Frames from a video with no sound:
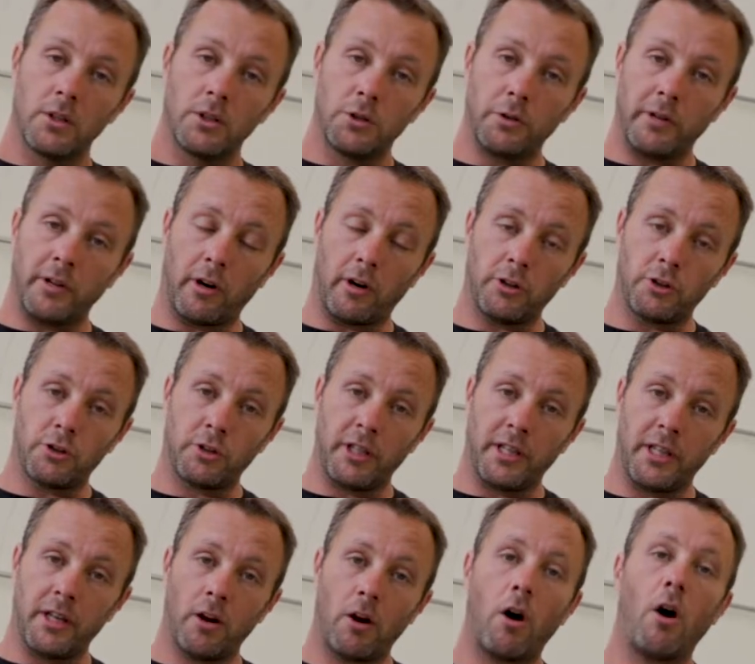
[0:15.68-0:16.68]
doing
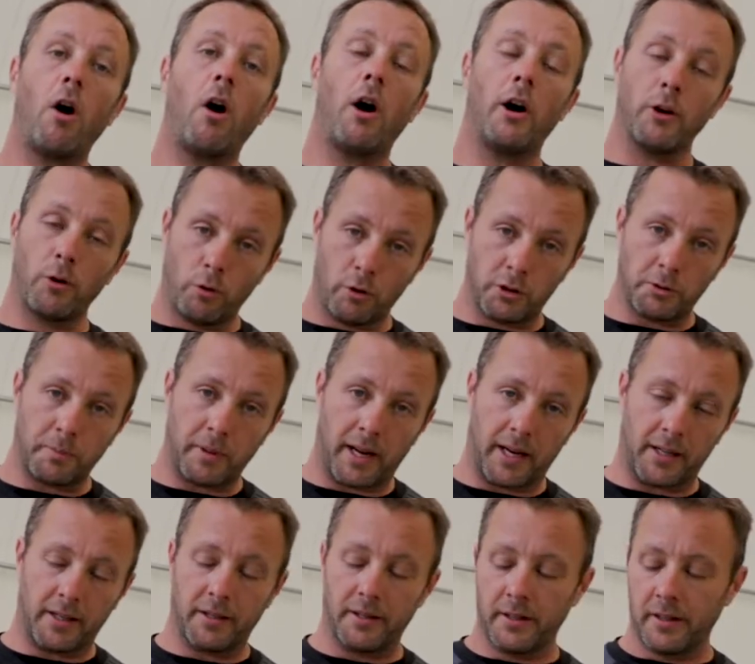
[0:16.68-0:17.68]
archery on
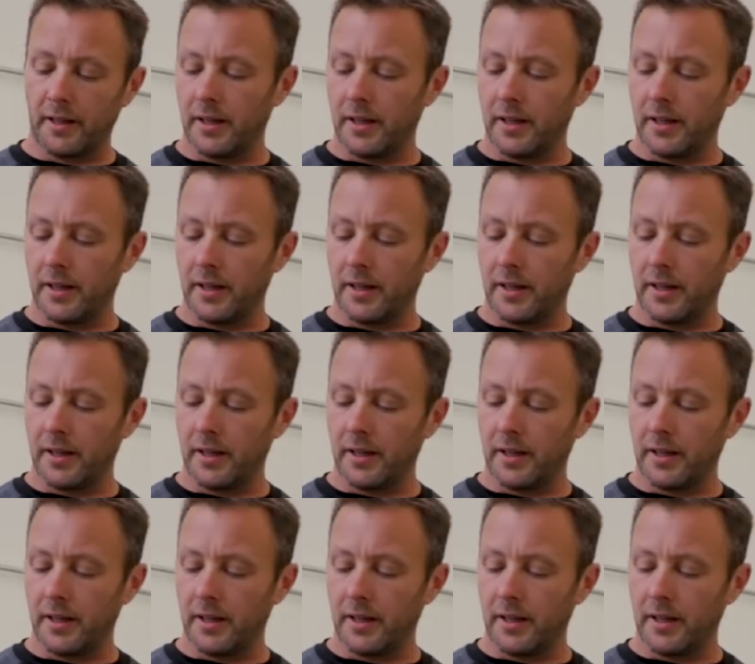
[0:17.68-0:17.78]
horseback.